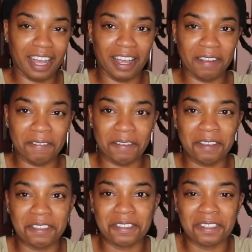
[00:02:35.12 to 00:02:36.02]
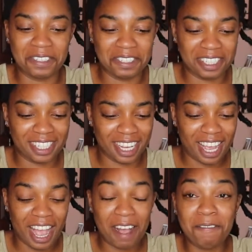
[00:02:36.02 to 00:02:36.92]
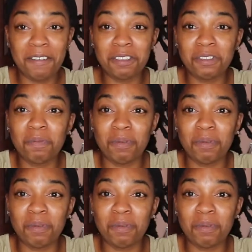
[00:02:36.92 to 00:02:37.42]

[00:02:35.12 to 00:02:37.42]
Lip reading: It feels so good. I feel so